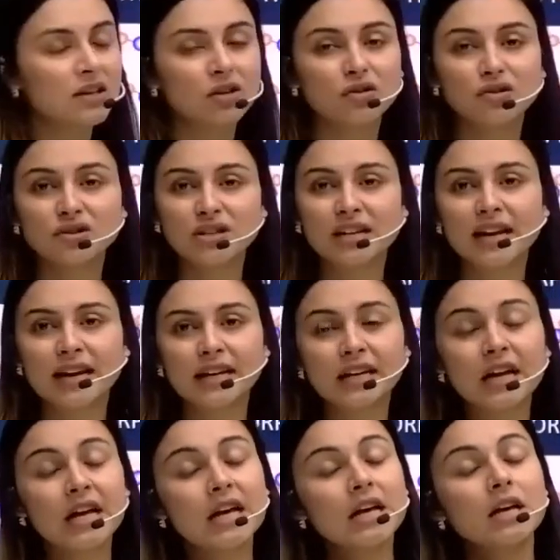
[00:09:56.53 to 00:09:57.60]
crystalline
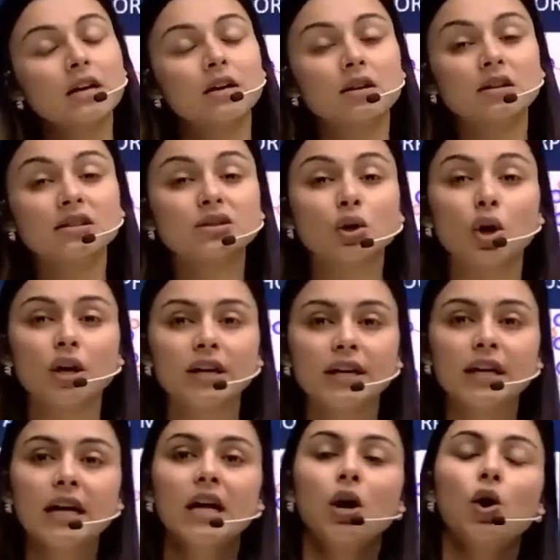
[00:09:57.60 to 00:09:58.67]

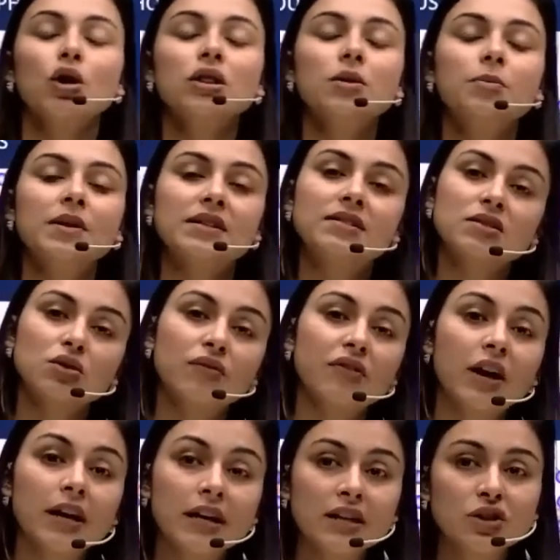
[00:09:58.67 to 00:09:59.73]
solid on the basis of
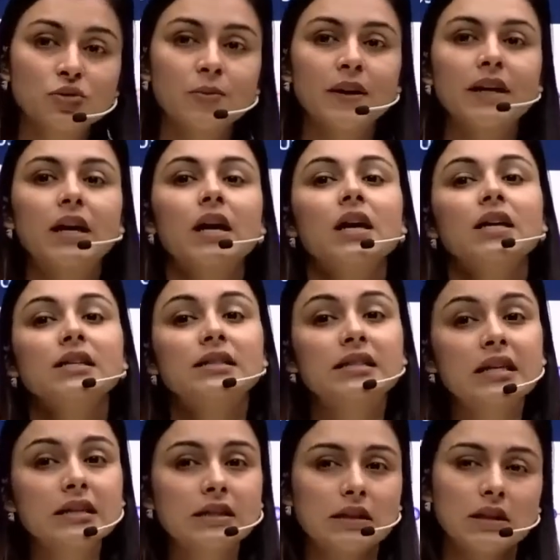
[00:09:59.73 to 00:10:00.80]
arrangement.
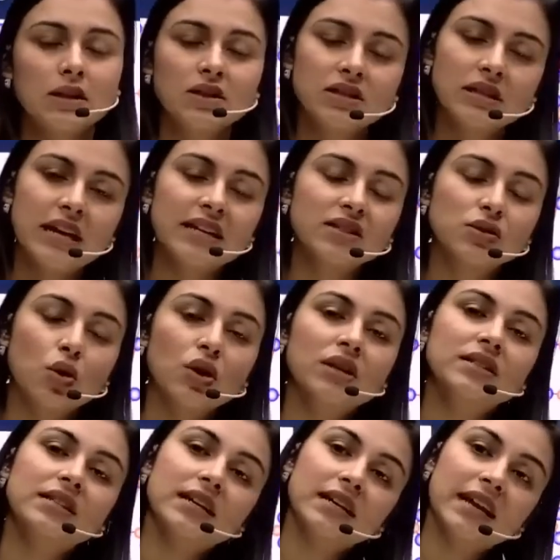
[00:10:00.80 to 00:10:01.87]
Since crystalline
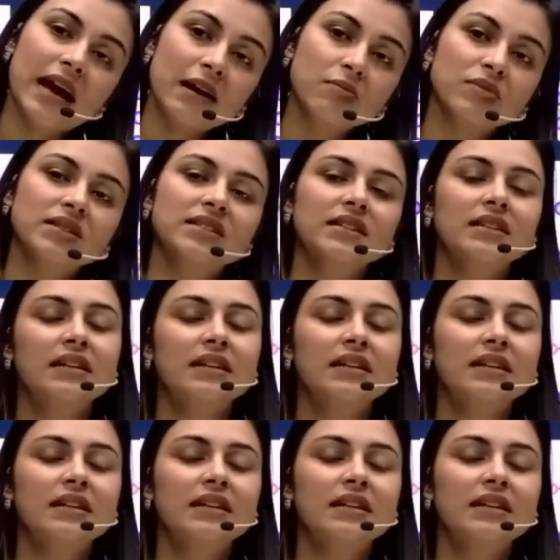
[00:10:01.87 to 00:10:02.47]
solids are diamonds and